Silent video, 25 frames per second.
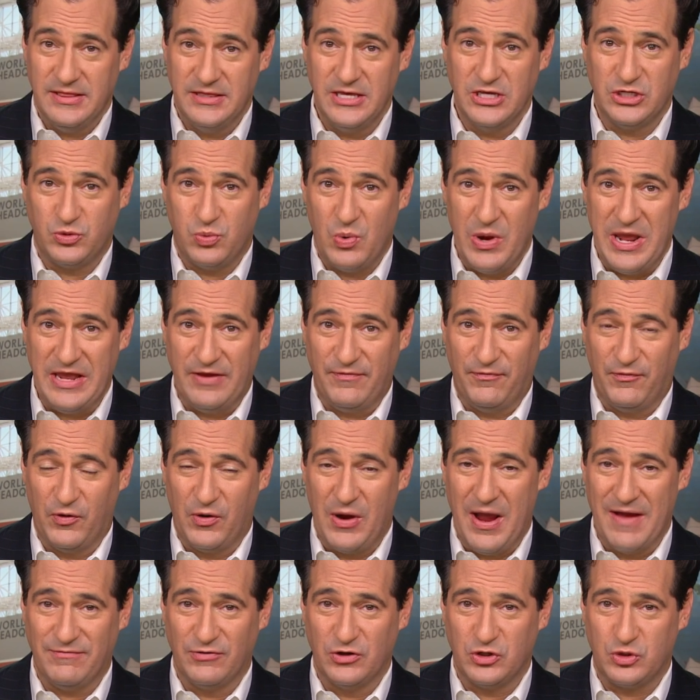this week,
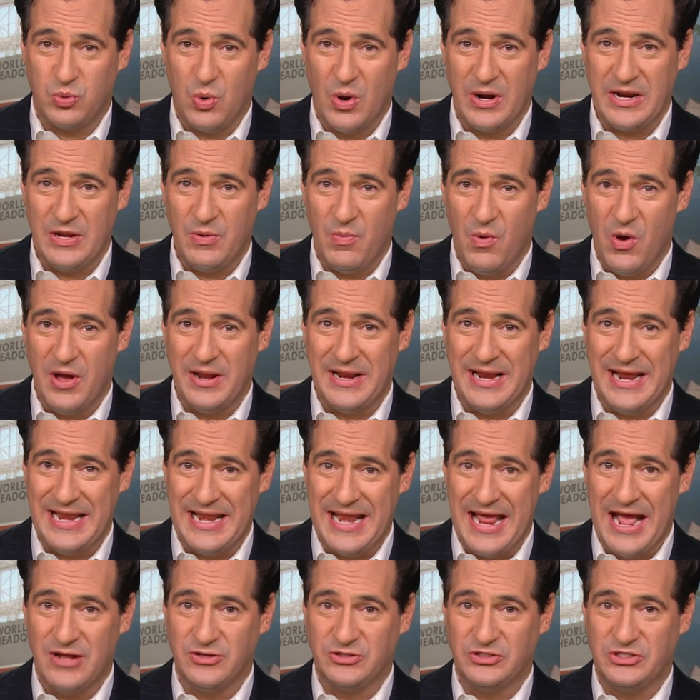Forever twenty-one
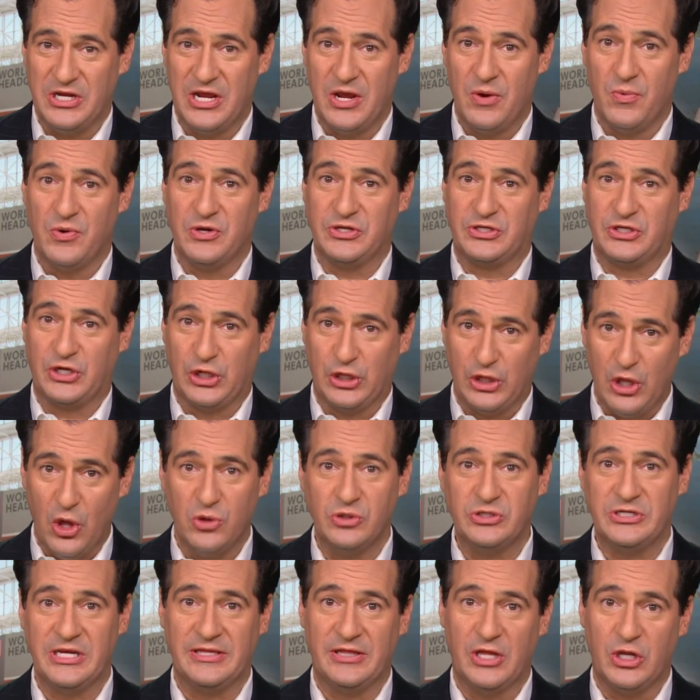announced it was
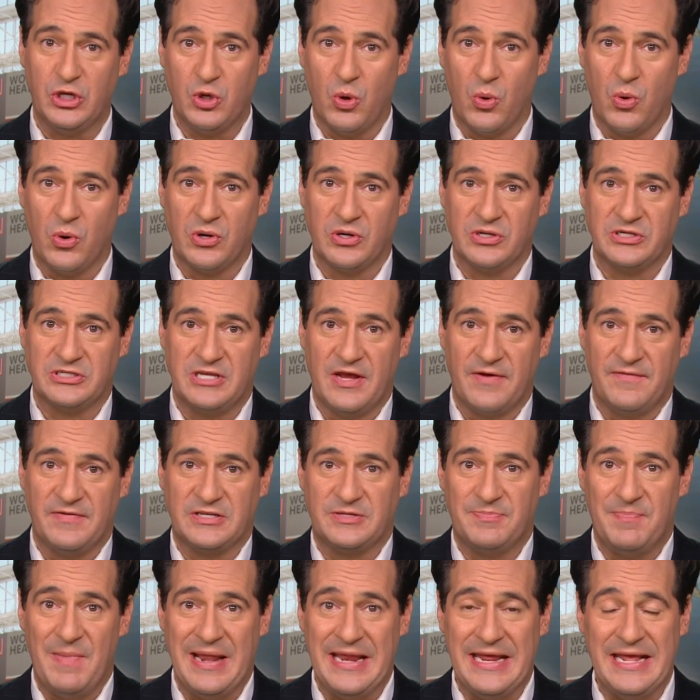closing the doors of as
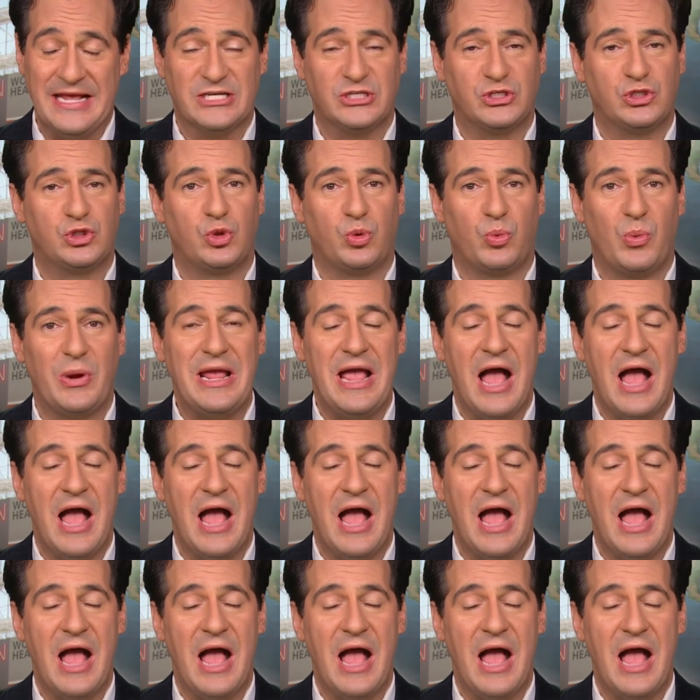many as three